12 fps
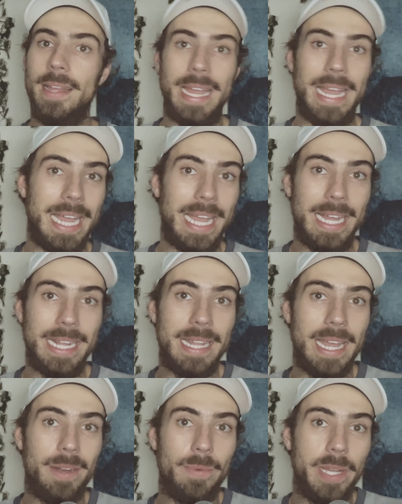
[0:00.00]
and
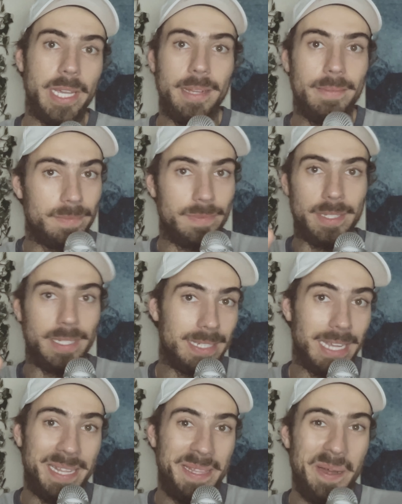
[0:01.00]
then we
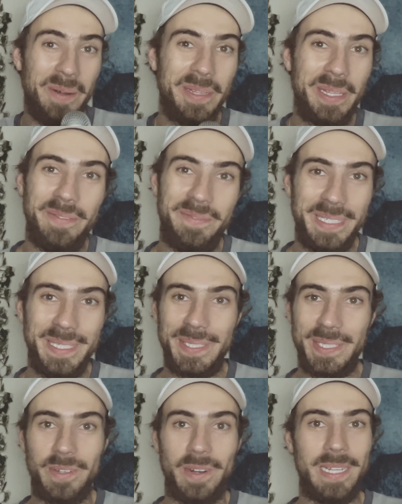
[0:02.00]
sat there with our
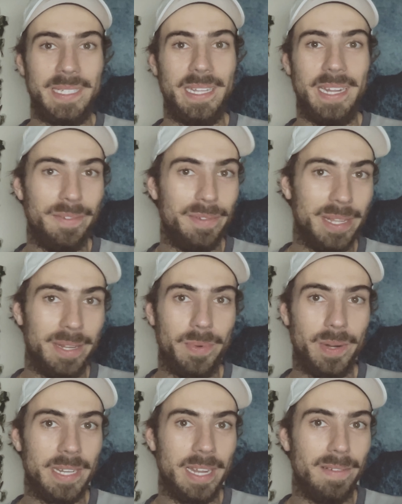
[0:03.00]
fingers crossed that everything
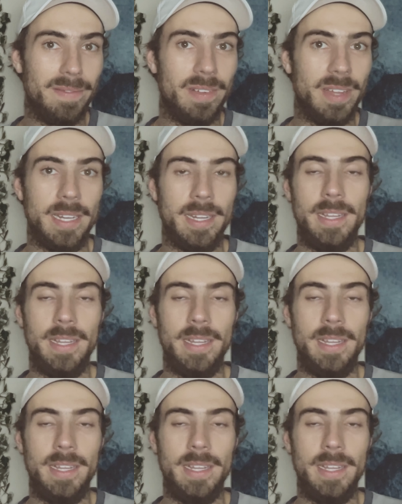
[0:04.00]
worked out fine.